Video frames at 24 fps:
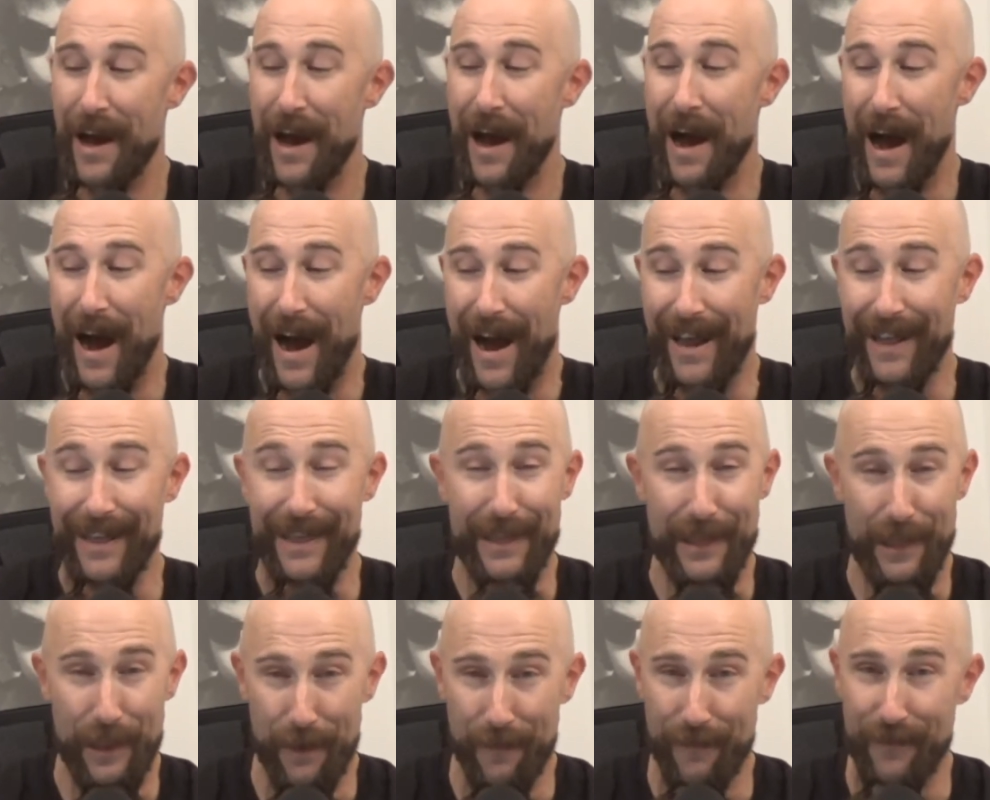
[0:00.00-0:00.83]
I
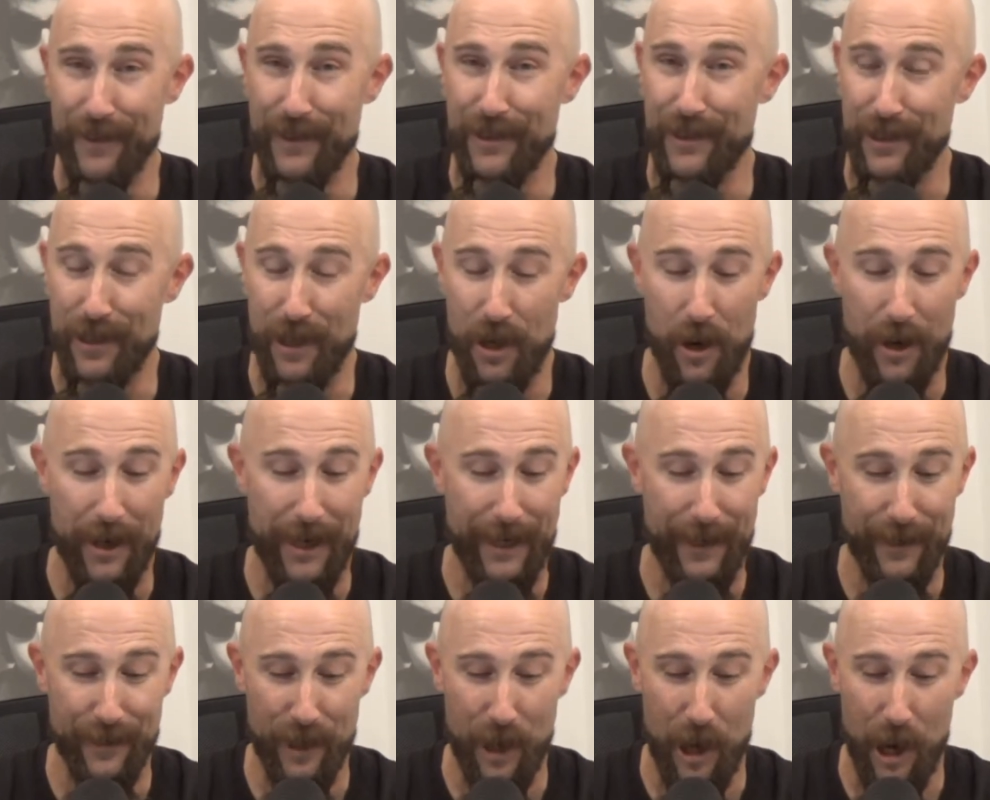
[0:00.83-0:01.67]
love this song. It
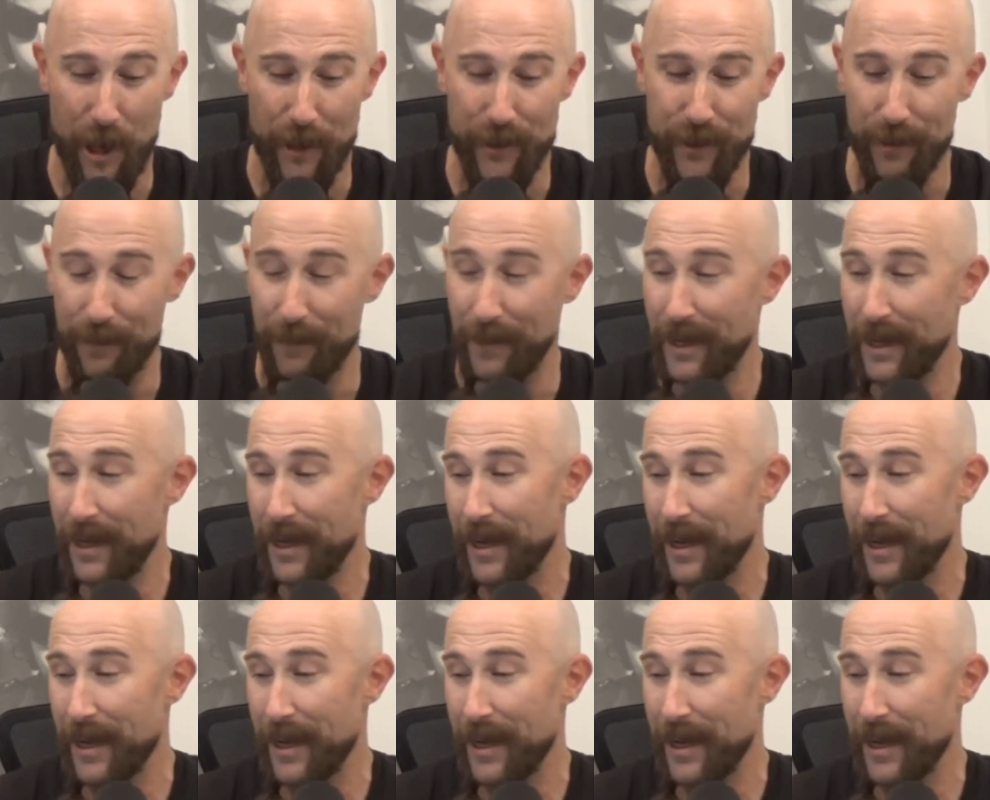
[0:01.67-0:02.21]
is awesome.